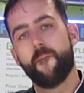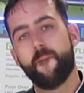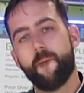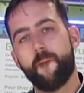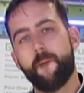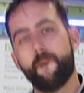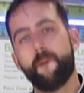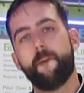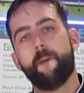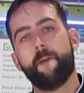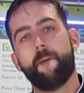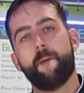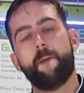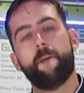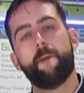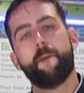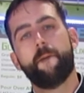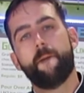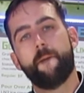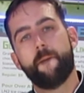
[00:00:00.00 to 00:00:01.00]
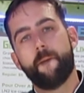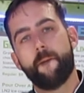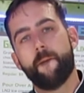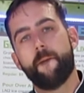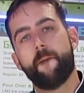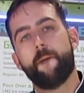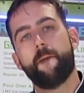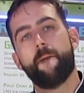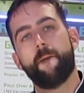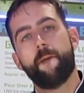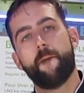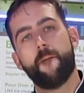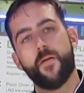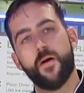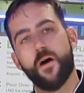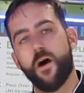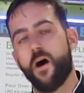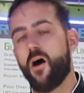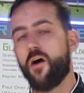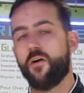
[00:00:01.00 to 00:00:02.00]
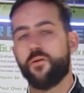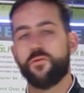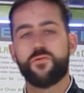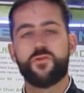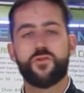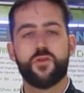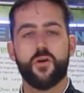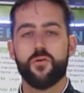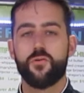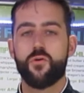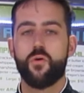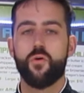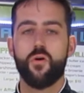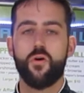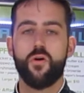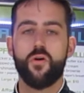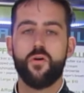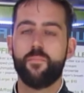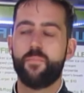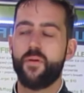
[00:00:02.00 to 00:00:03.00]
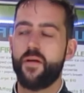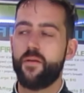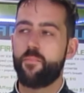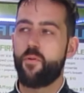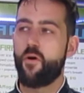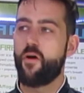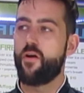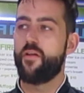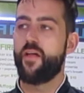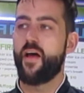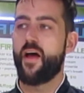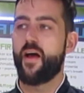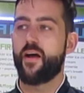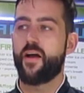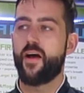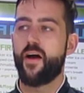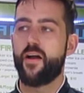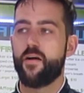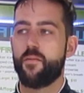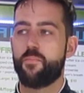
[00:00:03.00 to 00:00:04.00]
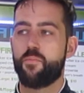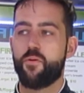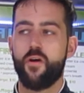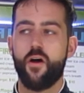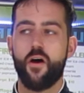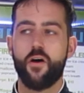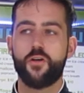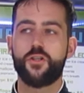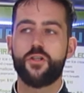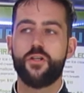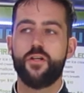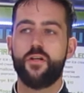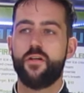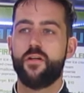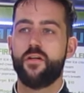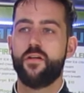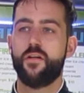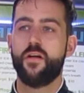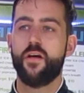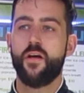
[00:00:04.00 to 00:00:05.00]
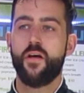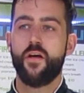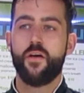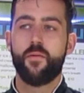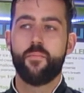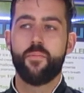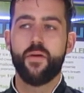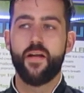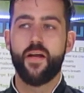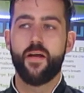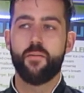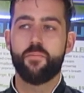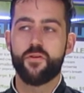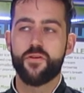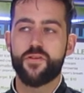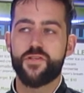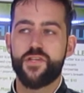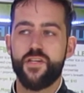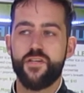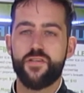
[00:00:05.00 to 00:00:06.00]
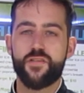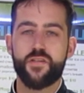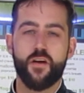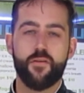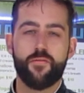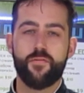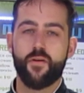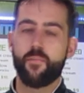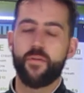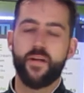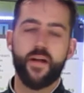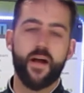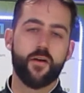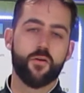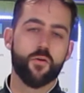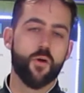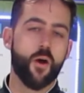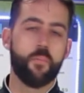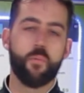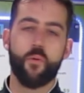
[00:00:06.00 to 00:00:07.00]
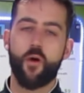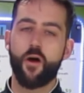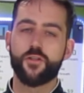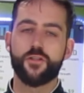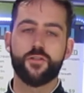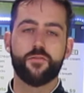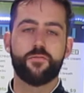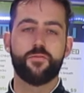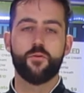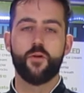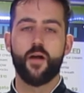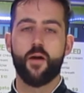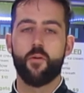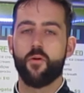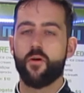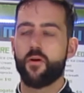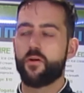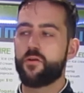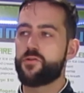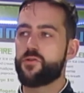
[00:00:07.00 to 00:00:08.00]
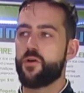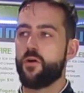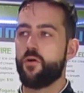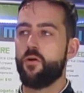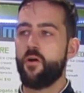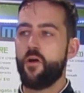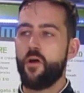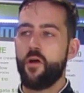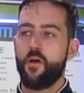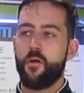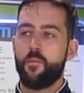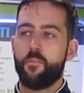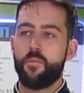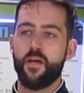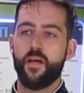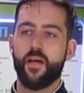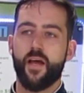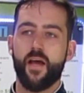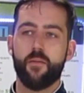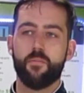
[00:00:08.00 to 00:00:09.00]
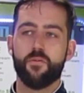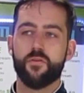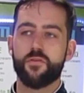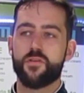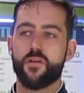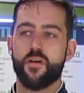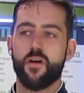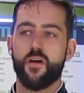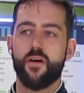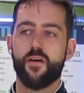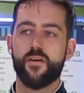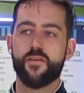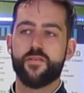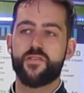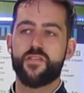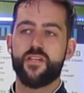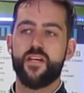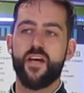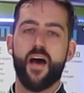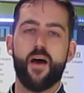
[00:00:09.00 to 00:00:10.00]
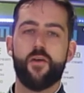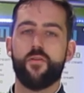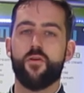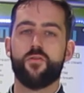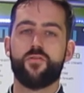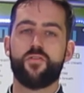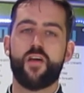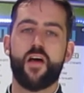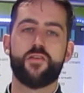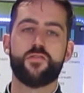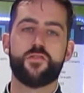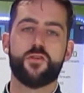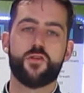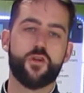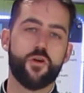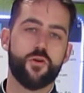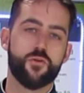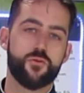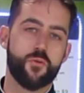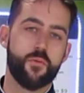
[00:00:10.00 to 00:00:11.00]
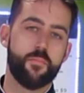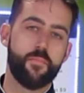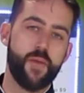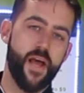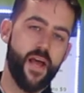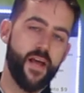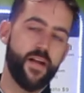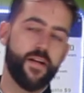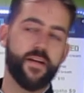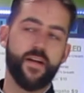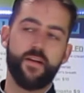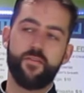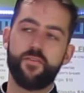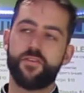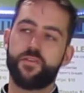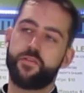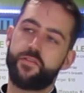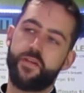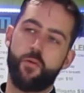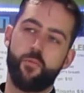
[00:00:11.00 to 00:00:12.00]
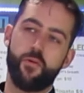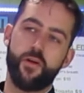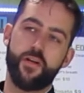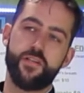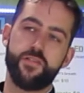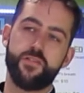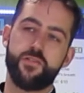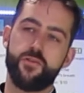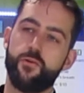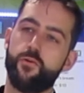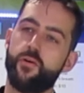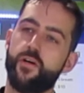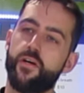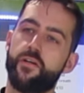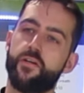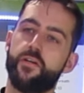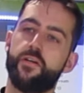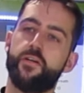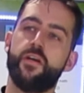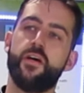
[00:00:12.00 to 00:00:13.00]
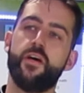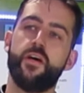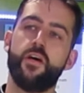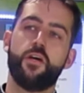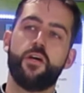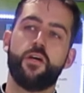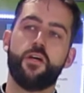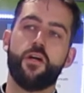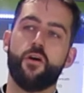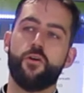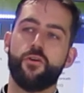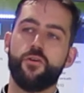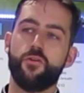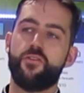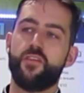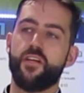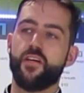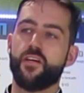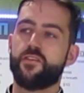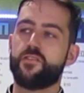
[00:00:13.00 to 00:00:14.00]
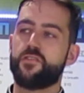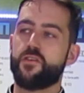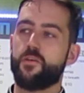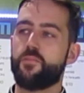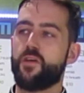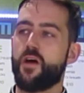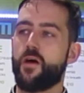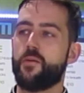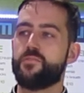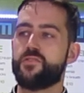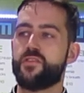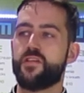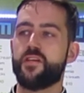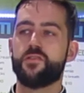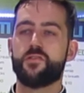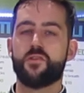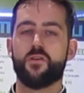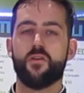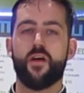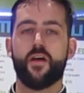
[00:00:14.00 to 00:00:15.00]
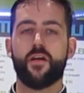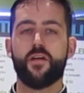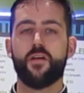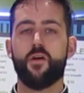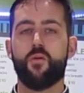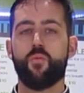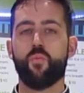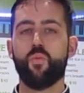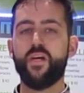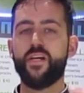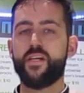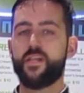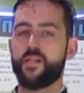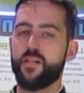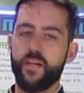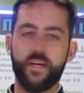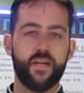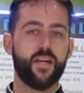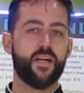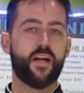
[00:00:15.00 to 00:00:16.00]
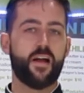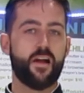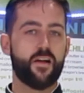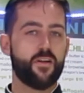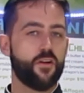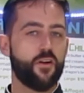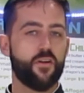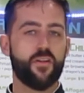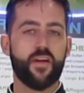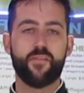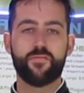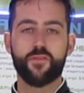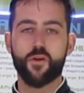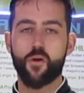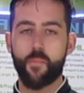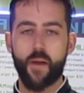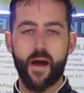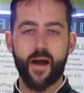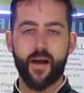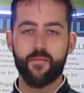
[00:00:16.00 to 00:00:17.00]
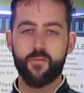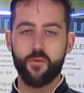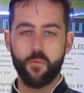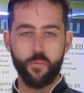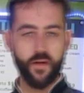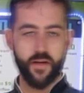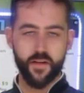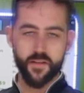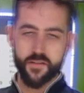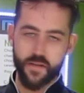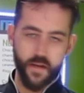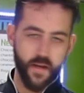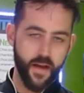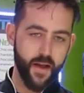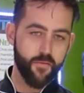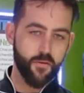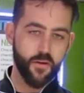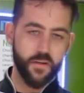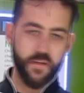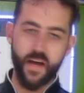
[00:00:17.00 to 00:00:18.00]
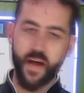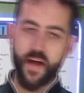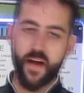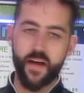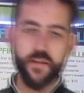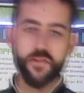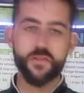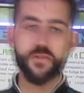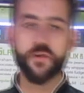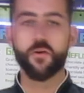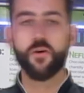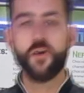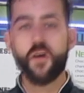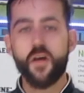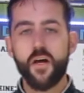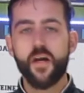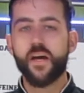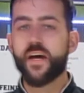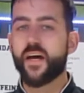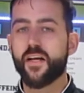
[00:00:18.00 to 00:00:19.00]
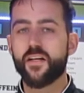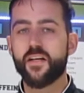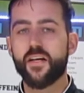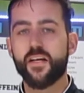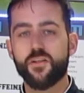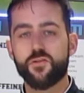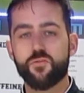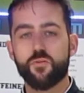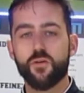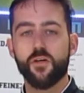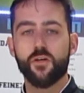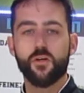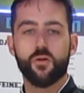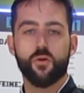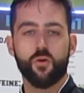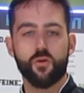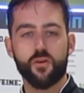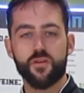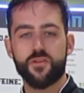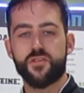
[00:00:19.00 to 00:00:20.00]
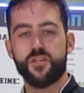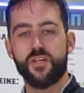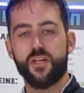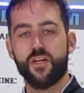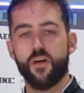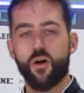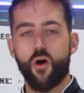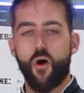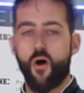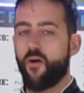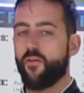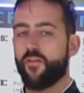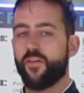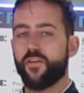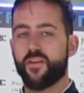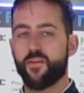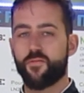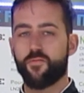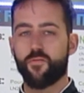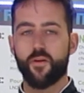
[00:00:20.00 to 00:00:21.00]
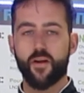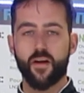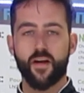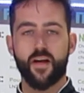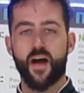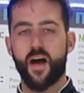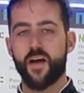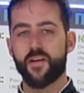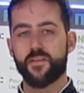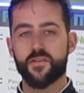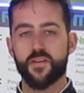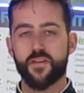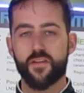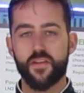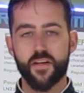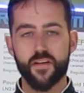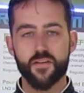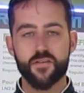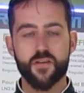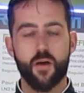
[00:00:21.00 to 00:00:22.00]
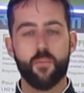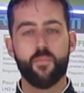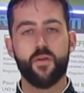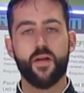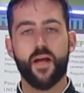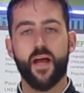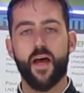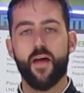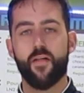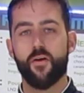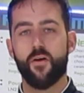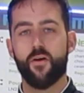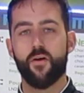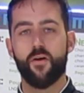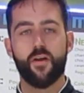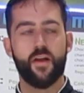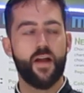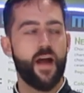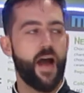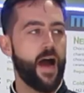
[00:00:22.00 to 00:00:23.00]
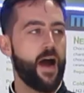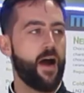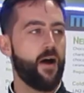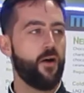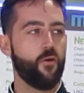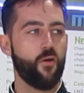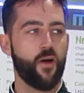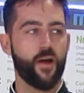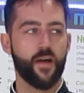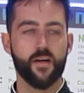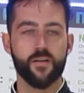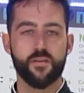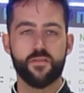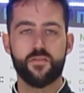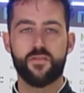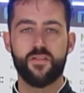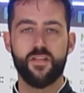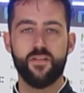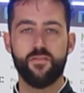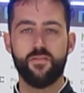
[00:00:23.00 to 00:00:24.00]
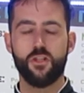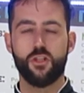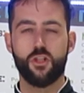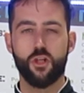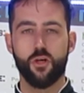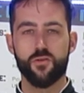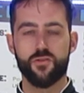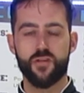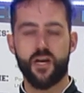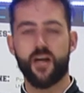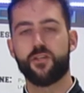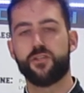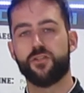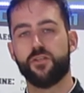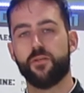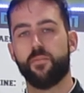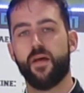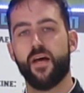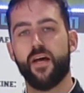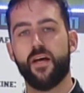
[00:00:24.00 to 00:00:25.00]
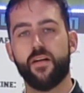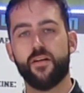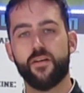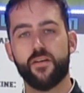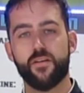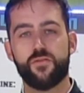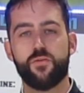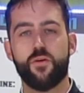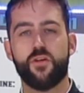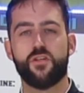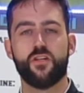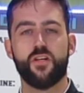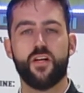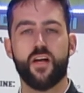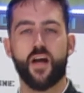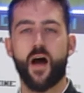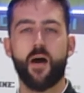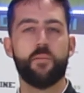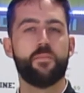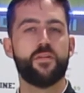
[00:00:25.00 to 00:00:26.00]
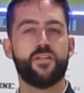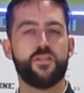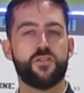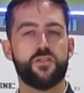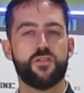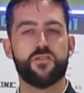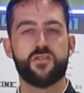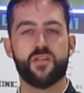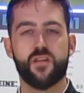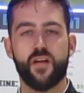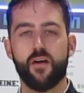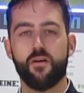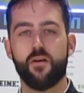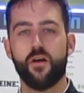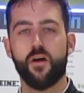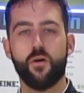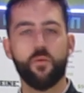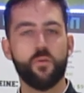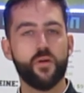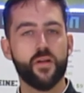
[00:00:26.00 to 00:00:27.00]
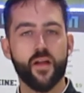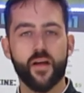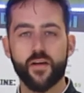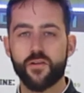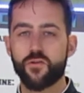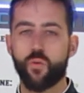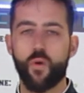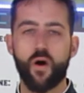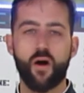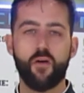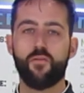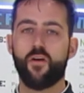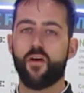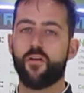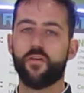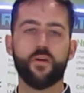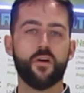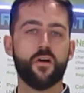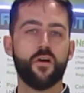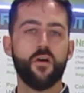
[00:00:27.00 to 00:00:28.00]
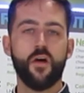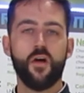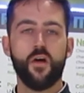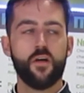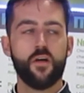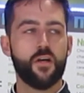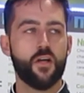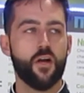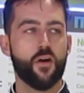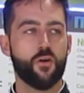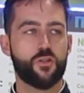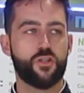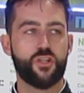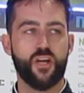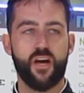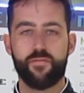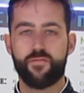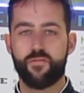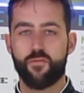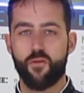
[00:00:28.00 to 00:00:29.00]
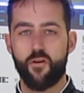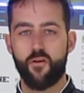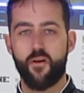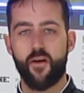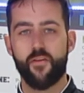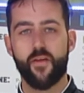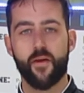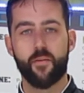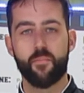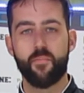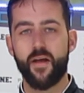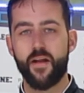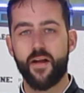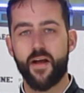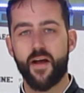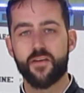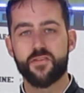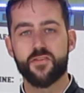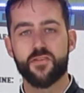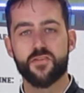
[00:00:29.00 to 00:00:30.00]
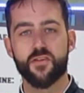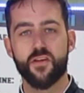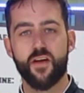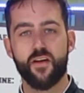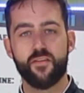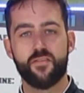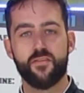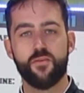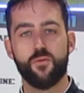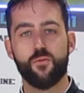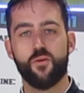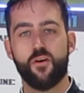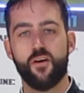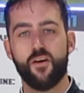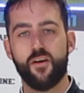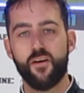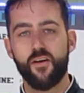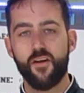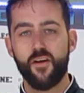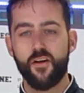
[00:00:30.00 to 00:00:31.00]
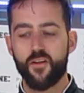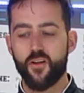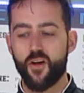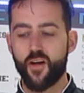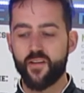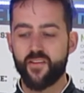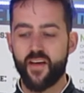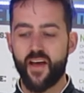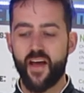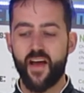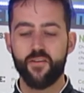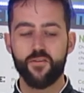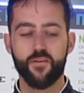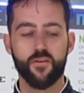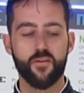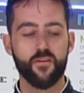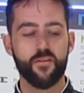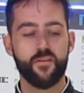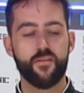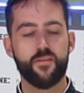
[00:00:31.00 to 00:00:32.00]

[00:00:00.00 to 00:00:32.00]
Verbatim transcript: Okay, that's dope. How was it? Oh, it was so cool being part of that kind of production and being able to see stuff. I mean, I grew up watching Food Network, so being able to see how those kinds of shows were made and everything that went into it. And you know, you think sometimes things are like, you know, weekly, and you know, they have to go back every week. It's like every day. So it's really cool to see all the different kinds of things coming together and how like a TV show is actually made, especially in a competition scenario with like 12 other, you know, chefs running around like maniacs. It's a lot to handle.